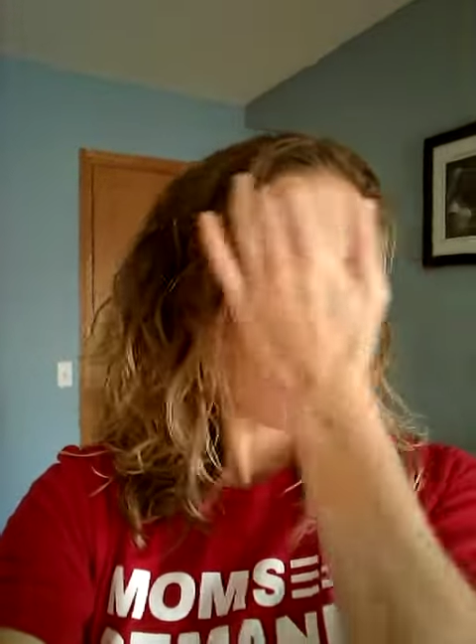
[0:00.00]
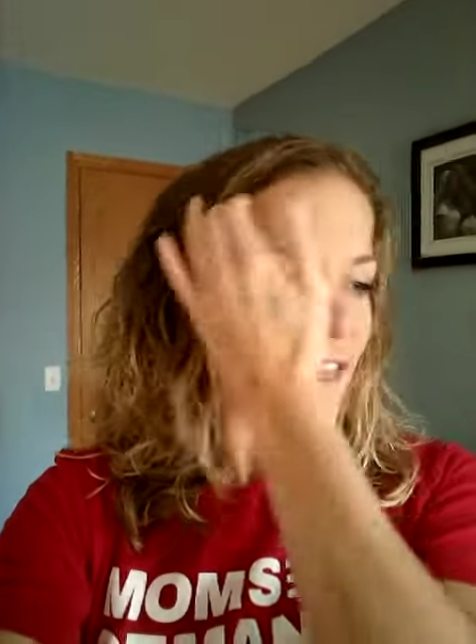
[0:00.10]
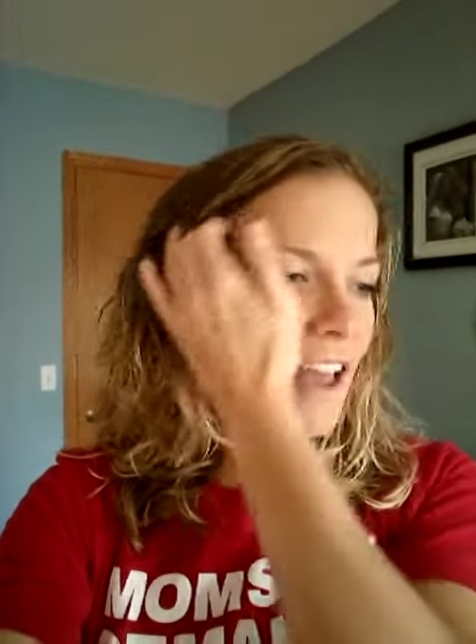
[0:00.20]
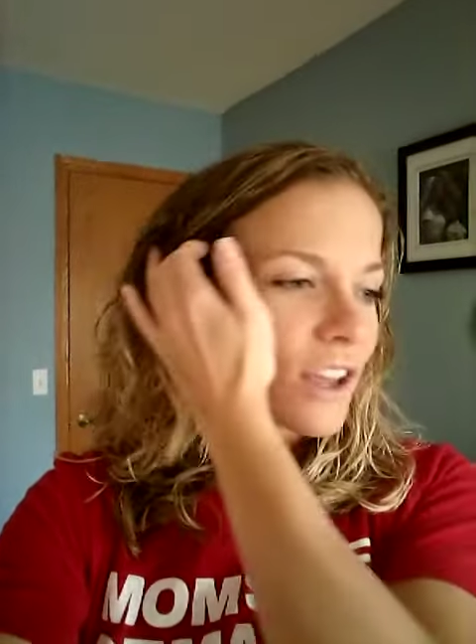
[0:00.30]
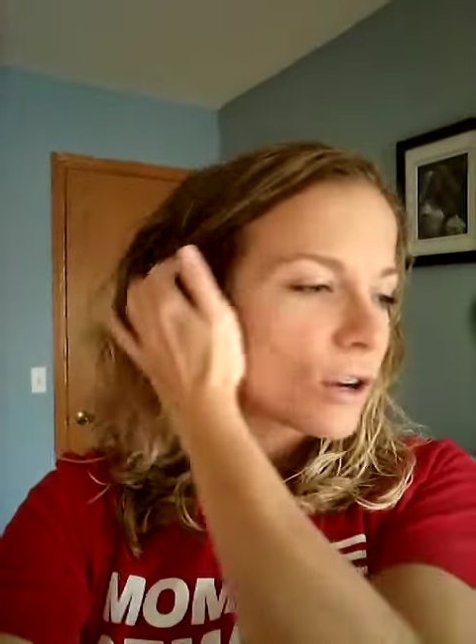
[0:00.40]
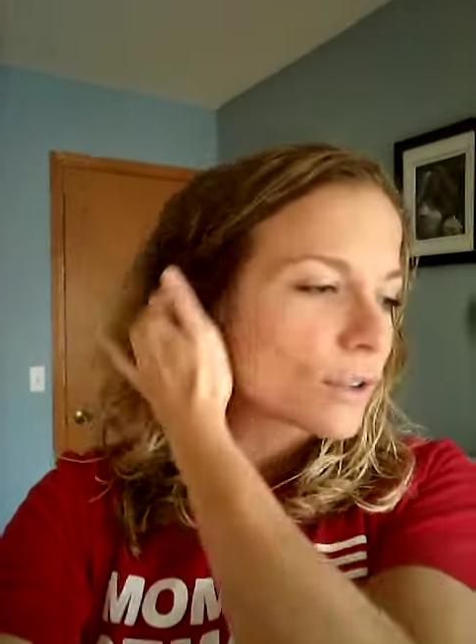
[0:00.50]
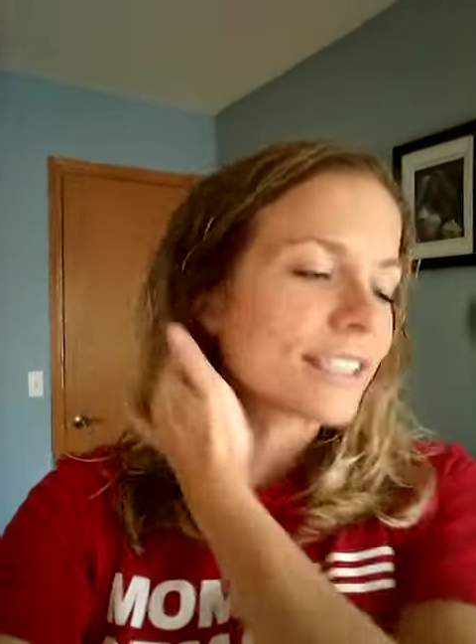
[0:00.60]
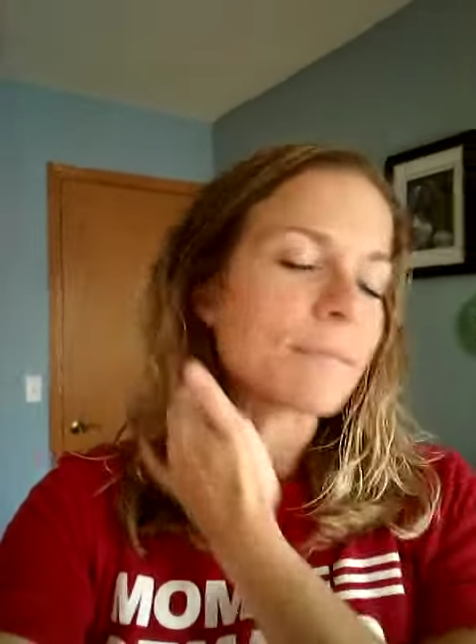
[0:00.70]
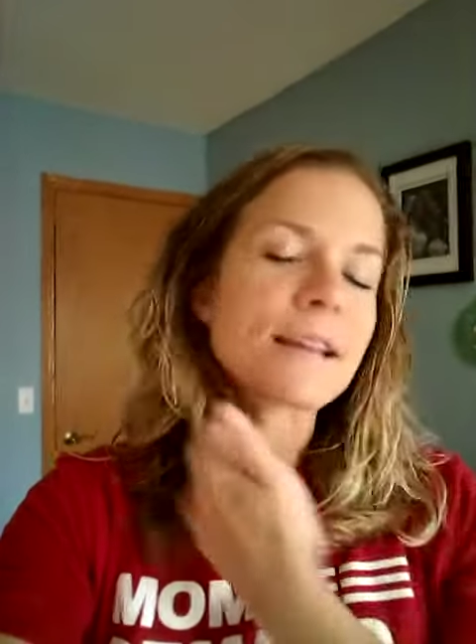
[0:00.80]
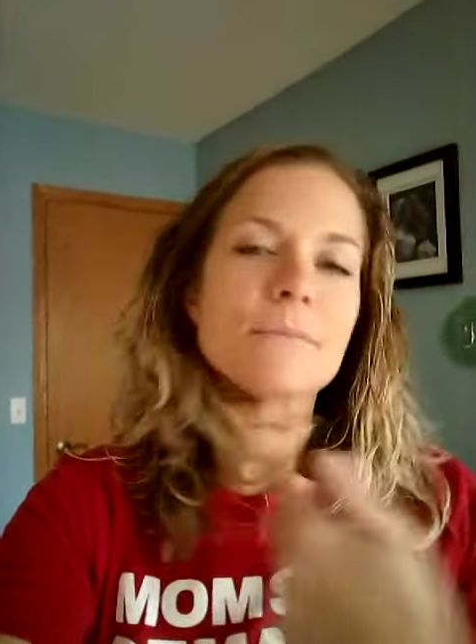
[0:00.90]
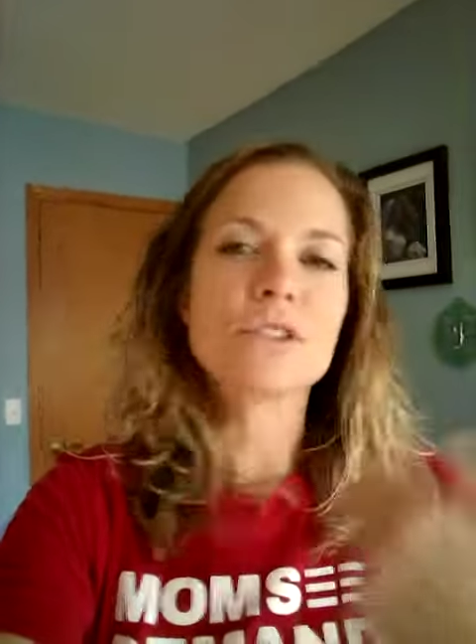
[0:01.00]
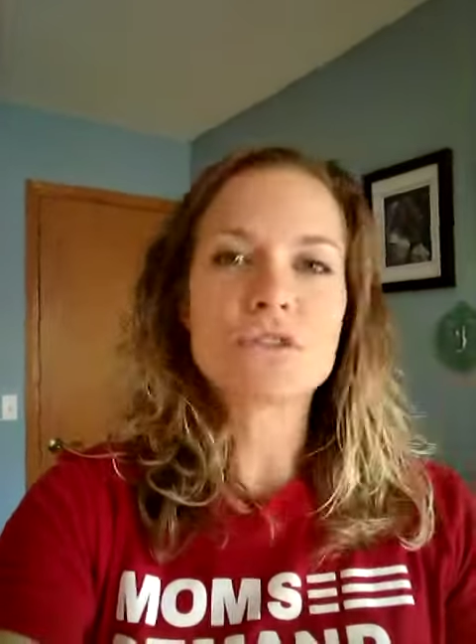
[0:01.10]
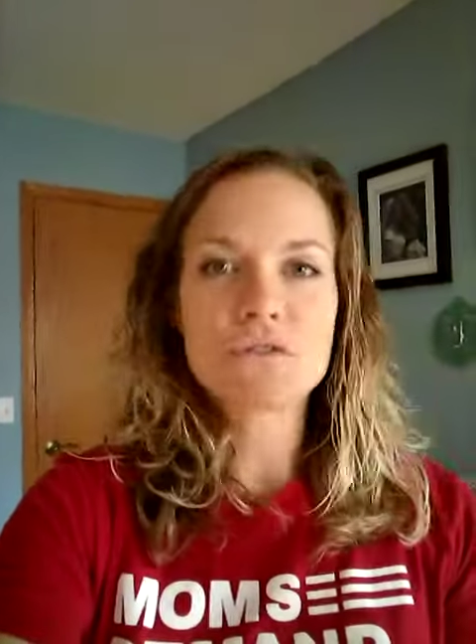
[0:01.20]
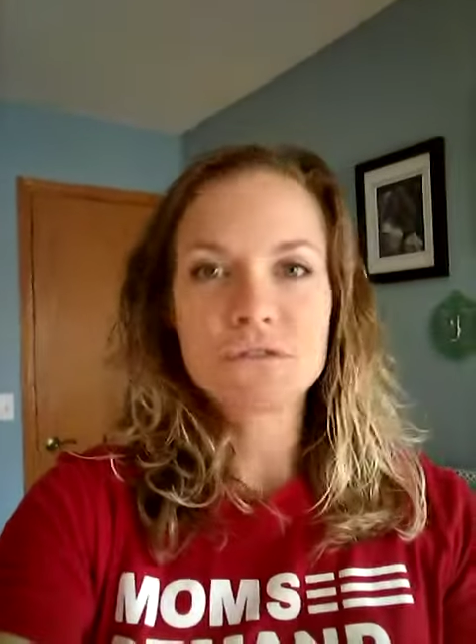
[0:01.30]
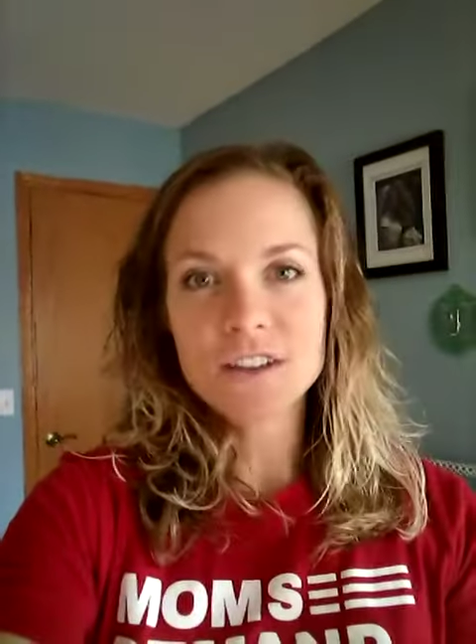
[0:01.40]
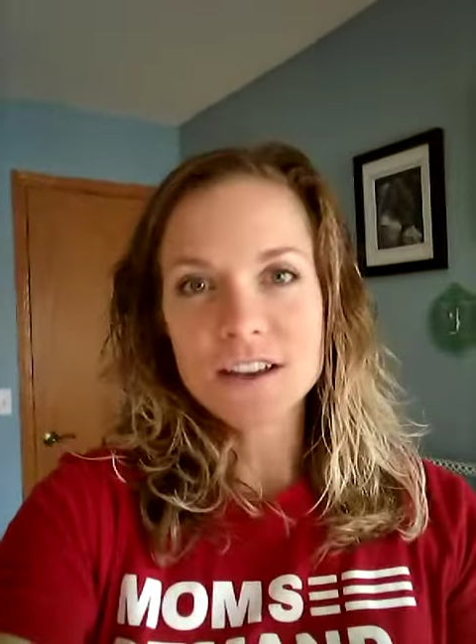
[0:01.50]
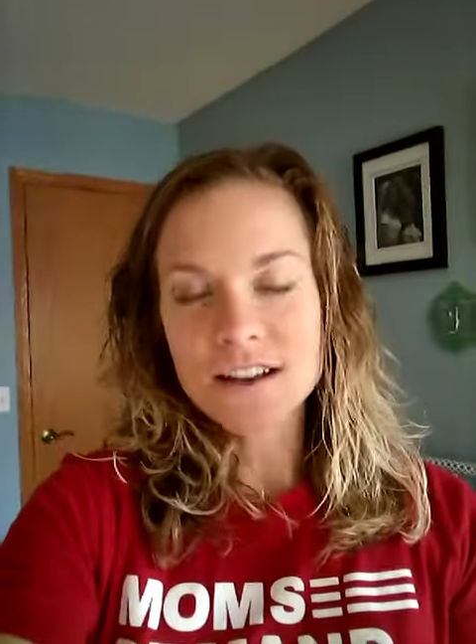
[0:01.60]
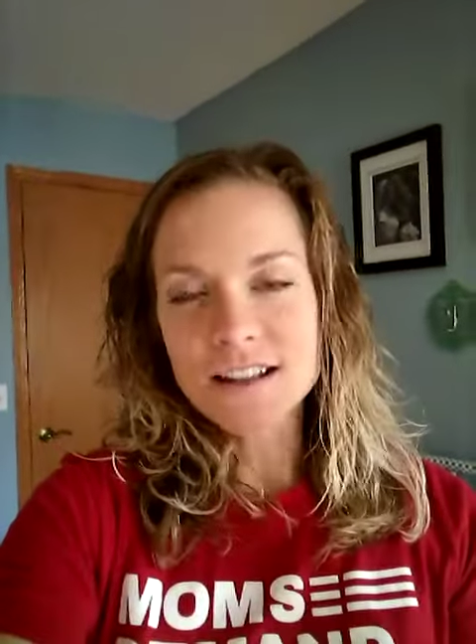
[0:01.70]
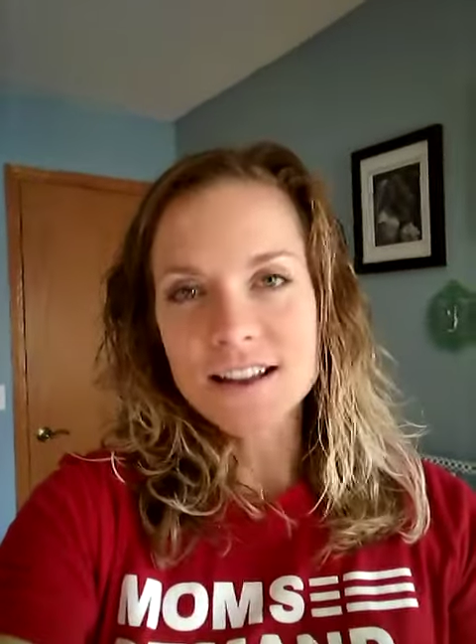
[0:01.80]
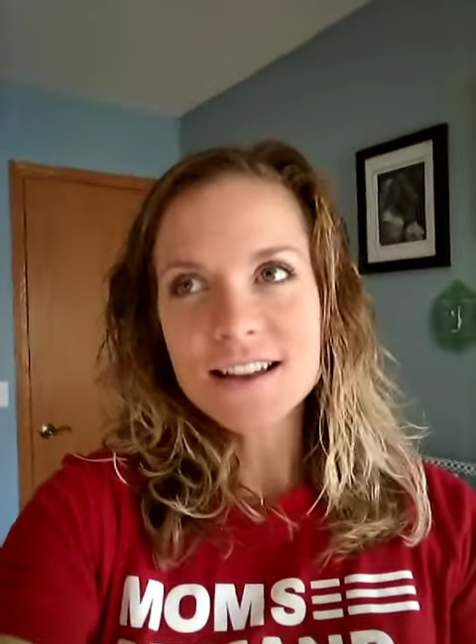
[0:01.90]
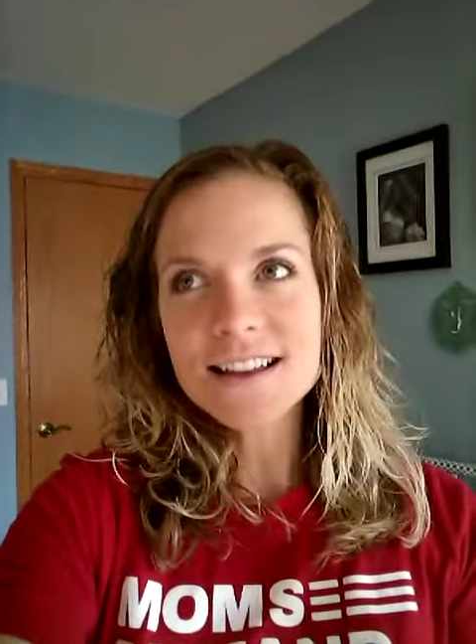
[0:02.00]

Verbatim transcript: that, you know, sometimes you don't feel